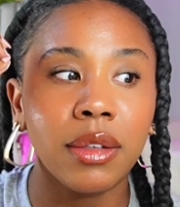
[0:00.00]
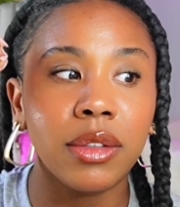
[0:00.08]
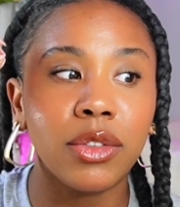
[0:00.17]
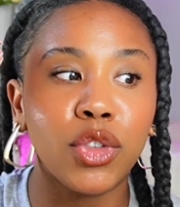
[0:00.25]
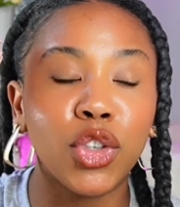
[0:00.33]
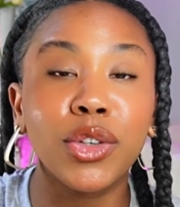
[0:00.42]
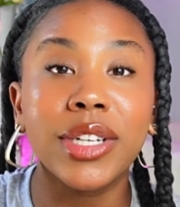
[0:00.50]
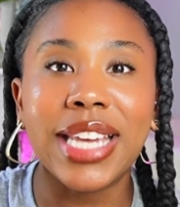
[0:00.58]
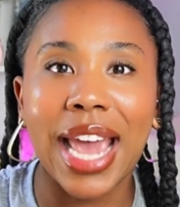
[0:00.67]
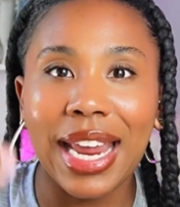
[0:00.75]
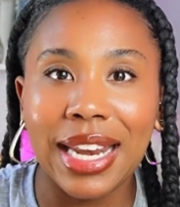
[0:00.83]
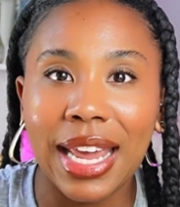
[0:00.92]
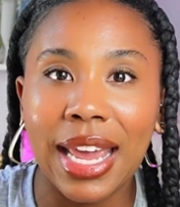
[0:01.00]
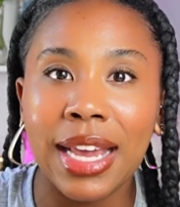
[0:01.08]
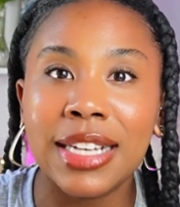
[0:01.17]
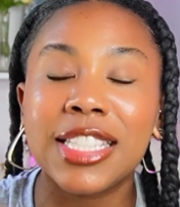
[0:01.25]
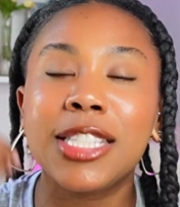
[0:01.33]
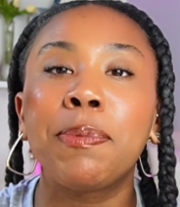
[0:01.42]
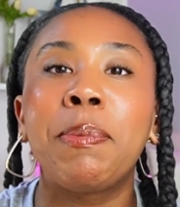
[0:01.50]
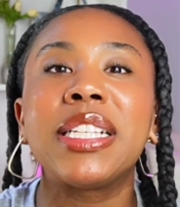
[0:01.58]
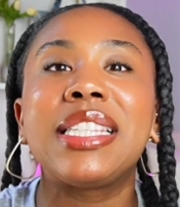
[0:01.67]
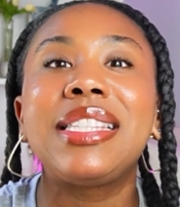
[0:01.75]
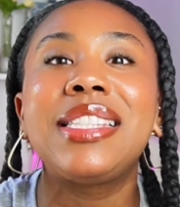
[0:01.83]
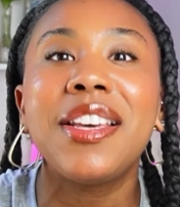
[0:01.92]
creating
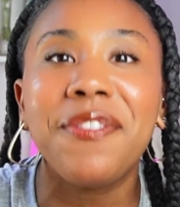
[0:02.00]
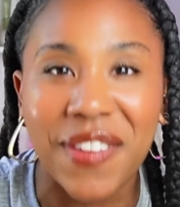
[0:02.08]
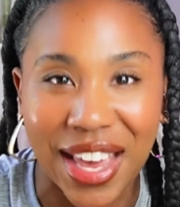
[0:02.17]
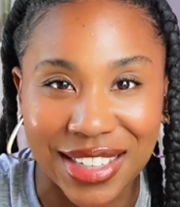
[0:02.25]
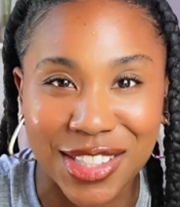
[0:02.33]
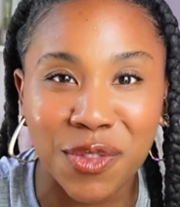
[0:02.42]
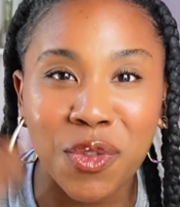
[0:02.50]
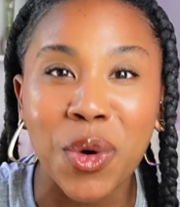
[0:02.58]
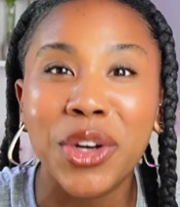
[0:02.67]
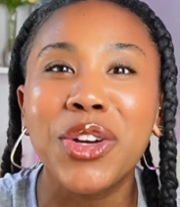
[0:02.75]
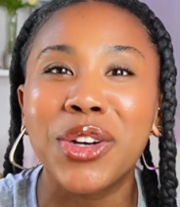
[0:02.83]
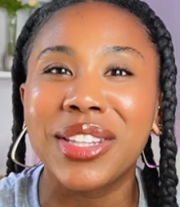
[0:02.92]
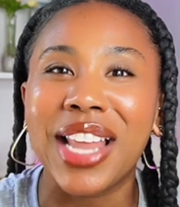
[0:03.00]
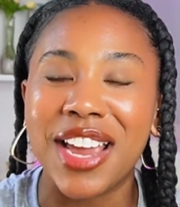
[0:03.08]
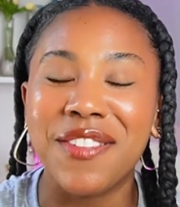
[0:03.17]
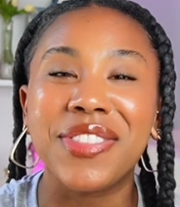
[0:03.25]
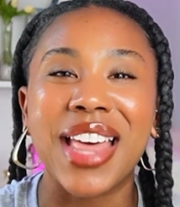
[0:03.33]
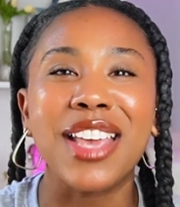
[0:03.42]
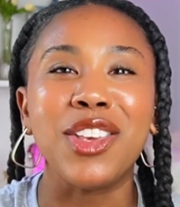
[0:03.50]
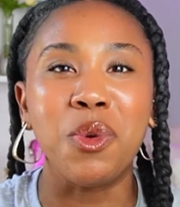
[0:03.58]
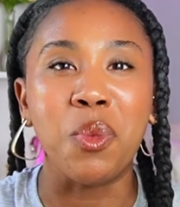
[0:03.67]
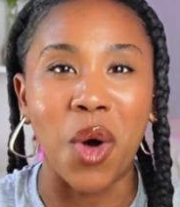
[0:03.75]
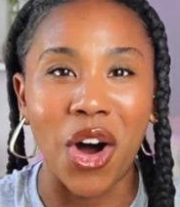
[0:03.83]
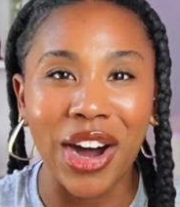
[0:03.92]
specifics for your life that you
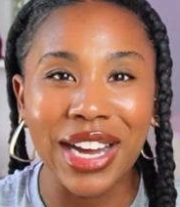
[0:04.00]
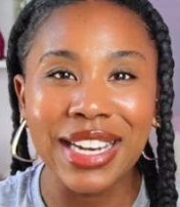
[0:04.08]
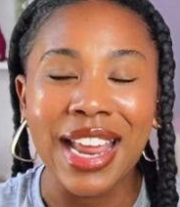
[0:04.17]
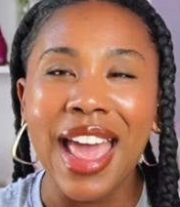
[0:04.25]
want